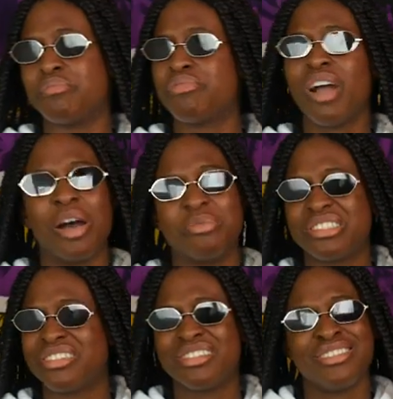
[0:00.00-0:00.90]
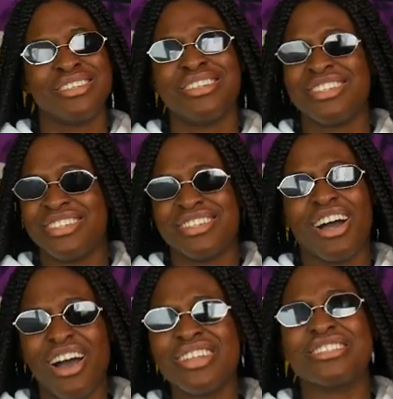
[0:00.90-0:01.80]
some props.
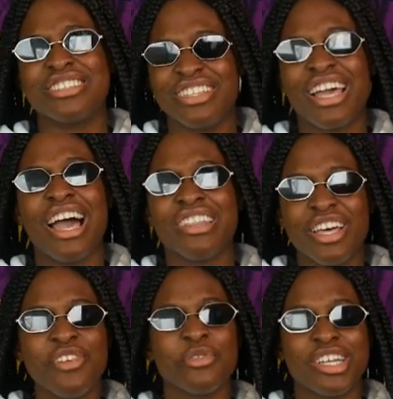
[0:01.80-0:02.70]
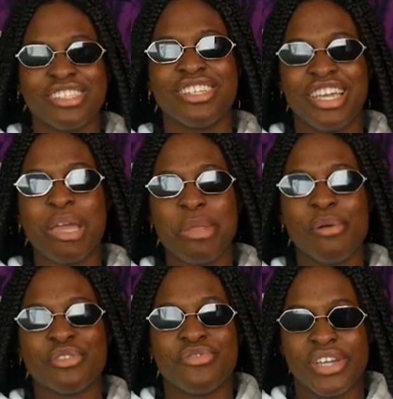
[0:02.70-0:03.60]
Honestly, like, I love watching the game.
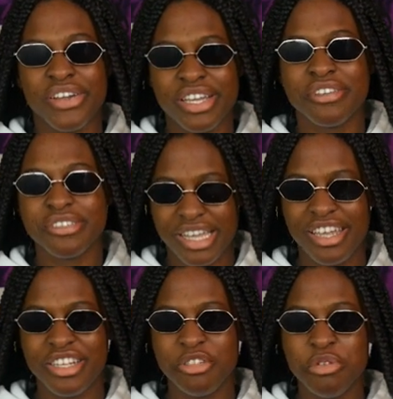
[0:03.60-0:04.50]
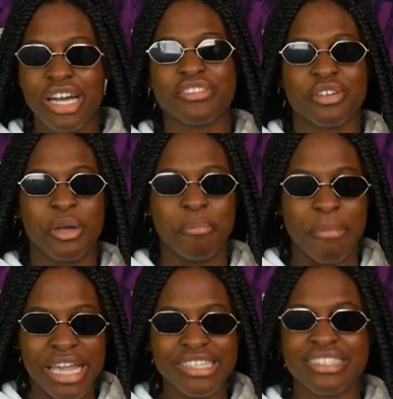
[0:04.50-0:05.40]
That was very entertaining. You guys are
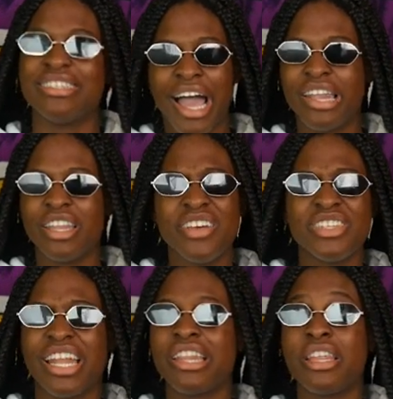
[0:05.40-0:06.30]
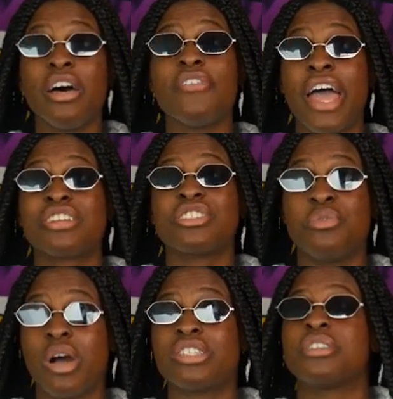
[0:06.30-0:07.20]
amazing. I loved it. I love actually
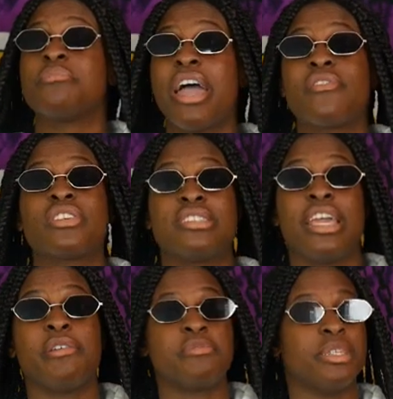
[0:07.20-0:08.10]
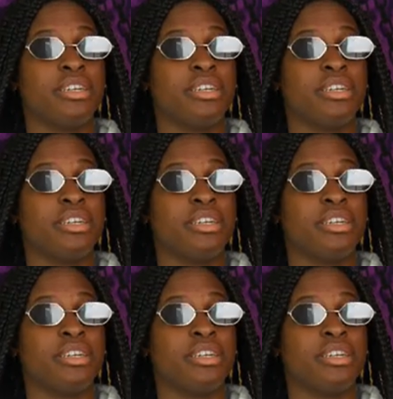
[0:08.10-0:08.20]
watching Mavericks games